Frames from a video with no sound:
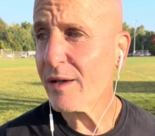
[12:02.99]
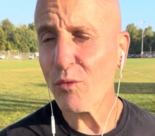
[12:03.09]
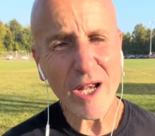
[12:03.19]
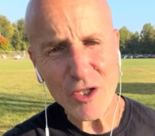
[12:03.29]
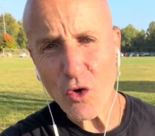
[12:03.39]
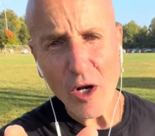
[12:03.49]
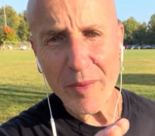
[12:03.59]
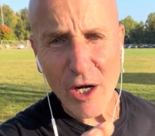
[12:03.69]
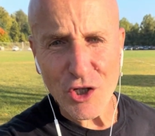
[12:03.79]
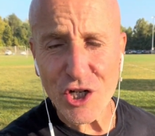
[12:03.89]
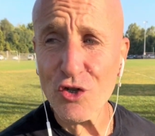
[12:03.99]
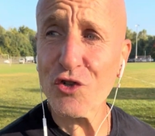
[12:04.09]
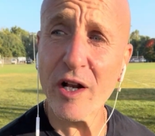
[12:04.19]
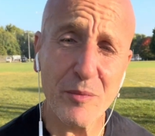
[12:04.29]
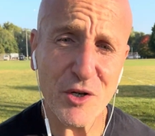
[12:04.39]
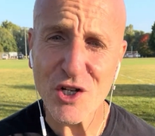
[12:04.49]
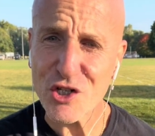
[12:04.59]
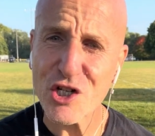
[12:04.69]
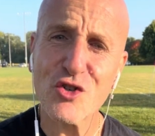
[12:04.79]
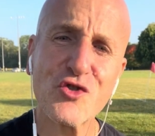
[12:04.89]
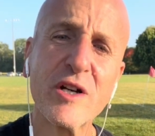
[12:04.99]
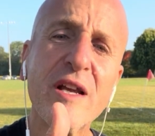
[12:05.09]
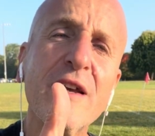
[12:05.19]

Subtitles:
We're not talking about our children here, because our children,